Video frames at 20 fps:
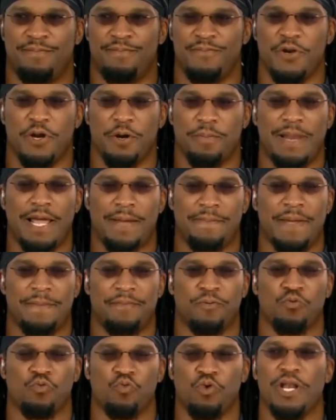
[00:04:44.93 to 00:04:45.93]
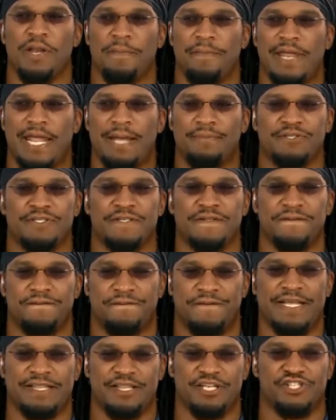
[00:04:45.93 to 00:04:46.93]
black people wouldn't be able to
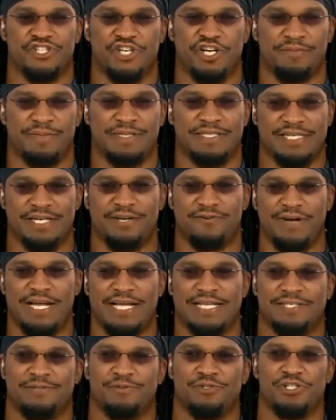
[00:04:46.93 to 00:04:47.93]
defeat the Germans in a race.